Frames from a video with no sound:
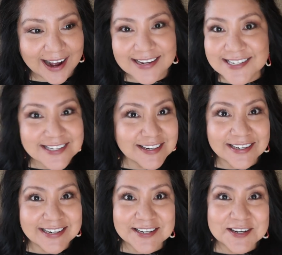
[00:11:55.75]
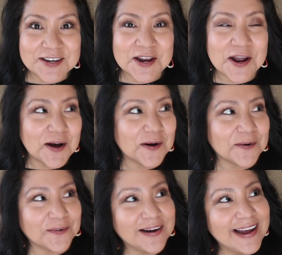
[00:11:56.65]
I still didn't
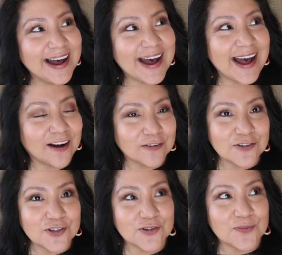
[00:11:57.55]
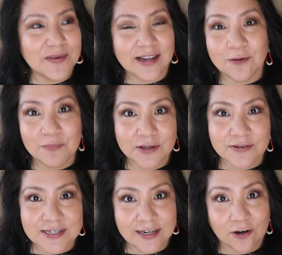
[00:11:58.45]
know how to make
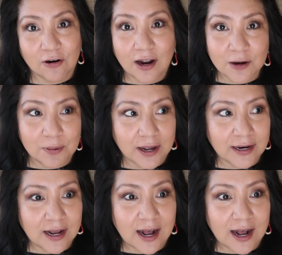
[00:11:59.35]
meals in a crock pot.